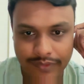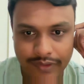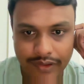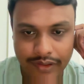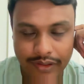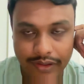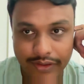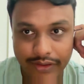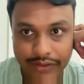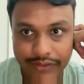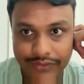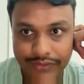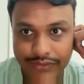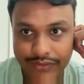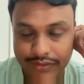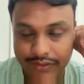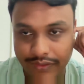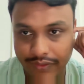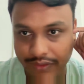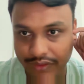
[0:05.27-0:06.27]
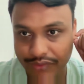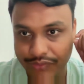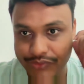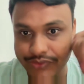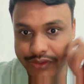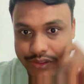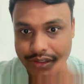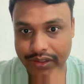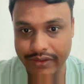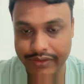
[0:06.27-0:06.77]
latest news
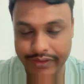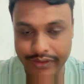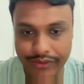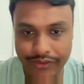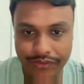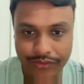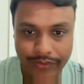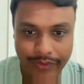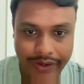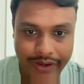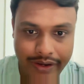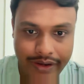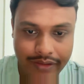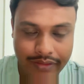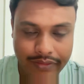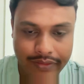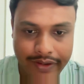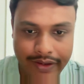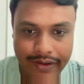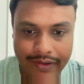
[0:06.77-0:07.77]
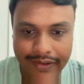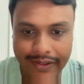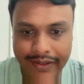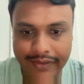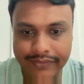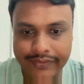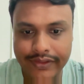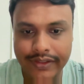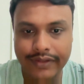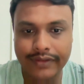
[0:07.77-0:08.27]
related to RAG and
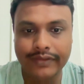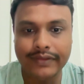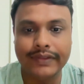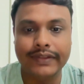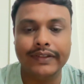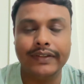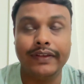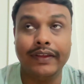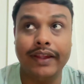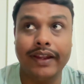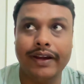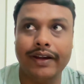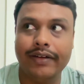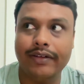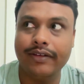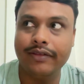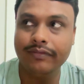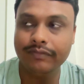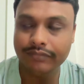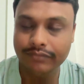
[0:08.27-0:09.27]
langchains that